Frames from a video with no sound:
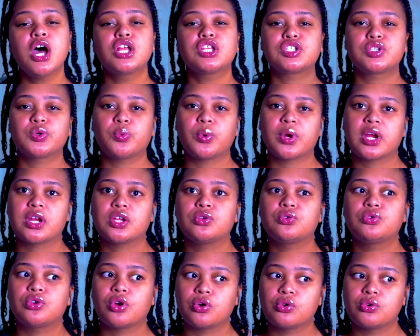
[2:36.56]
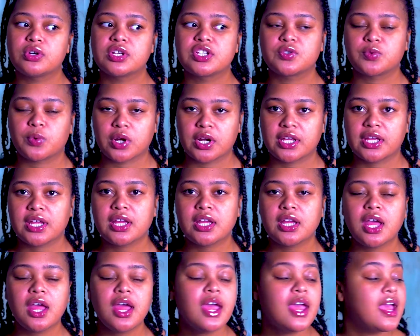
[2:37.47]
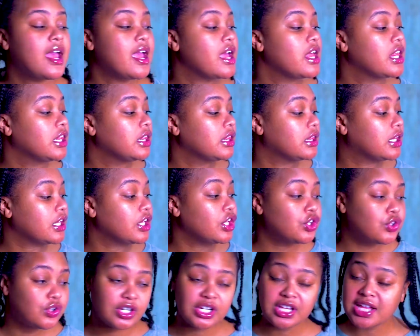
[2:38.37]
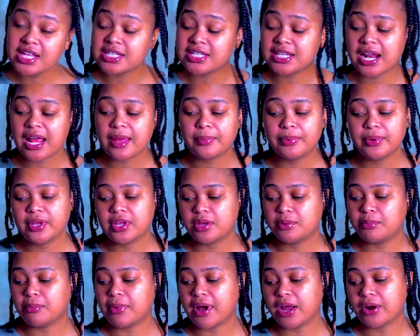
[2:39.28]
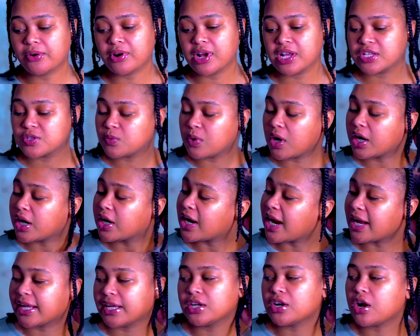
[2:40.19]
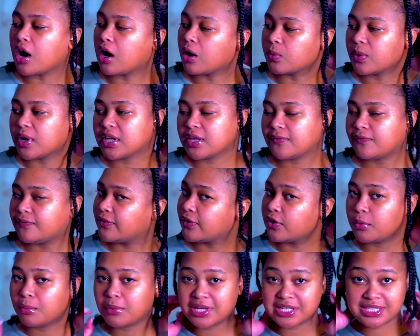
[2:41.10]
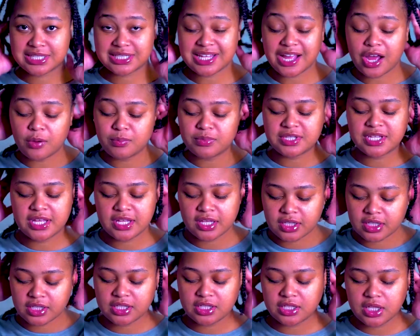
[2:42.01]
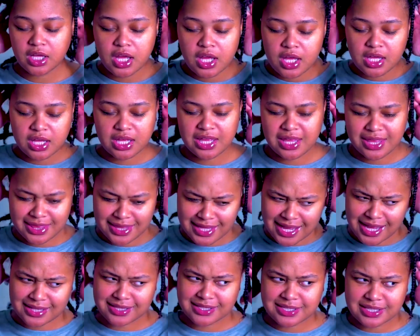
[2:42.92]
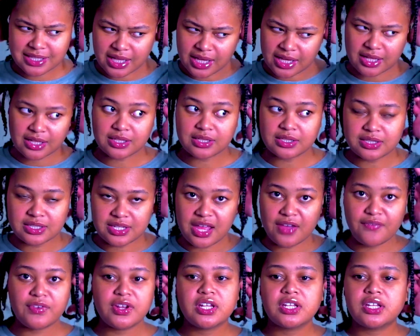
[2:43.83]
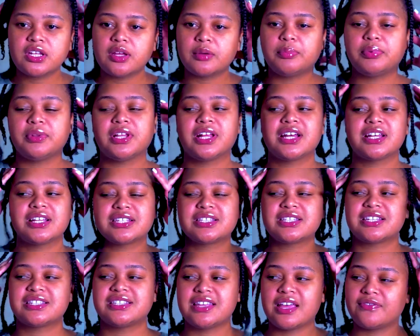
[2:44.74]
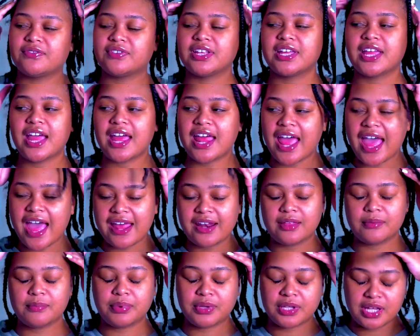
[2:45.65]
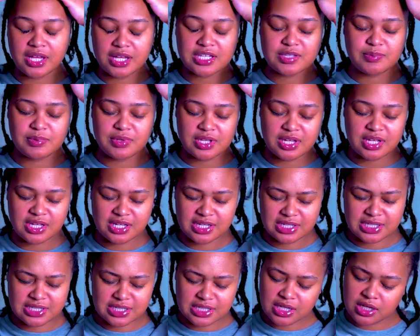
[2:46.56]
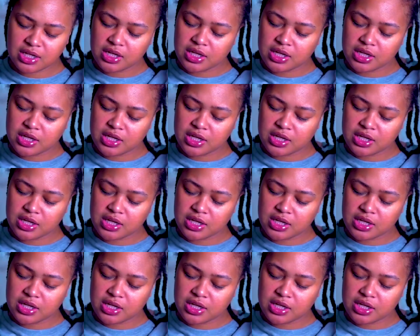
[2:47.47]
to where it's working. And the ingredients that I put in my rice water, I can already feel my scalp tingling, and that's like definitely a plus. That's definitely an added plus, because